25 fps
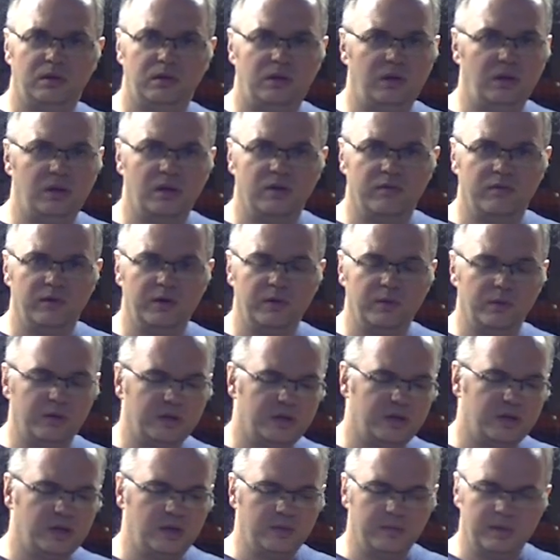you don't really want to
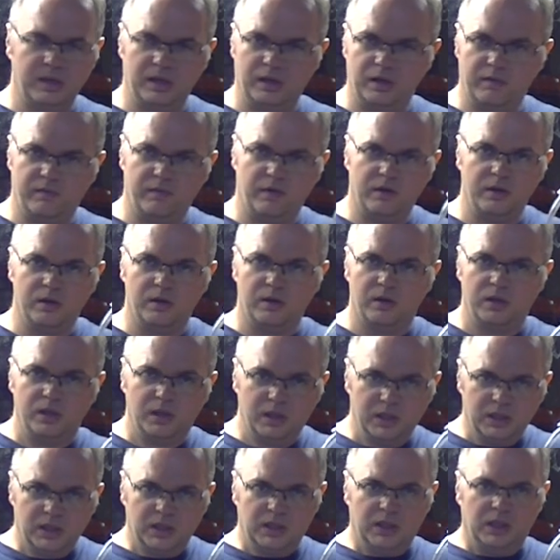see me give
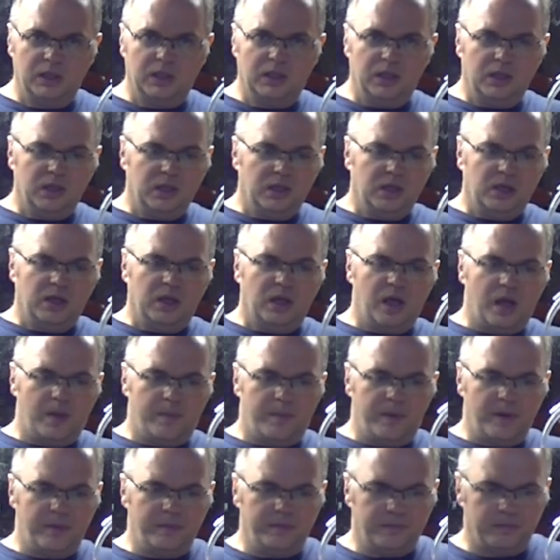a
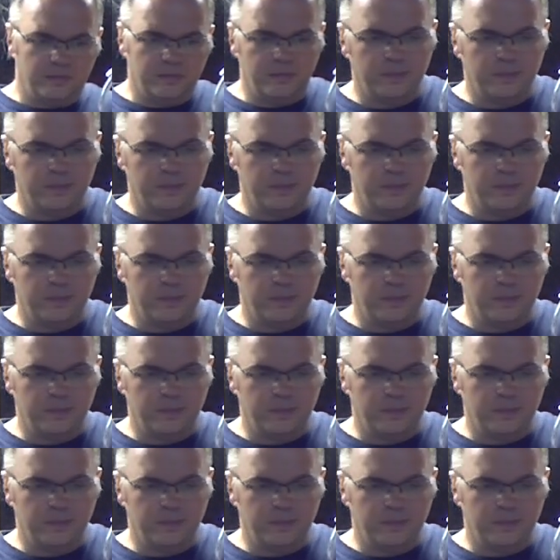pump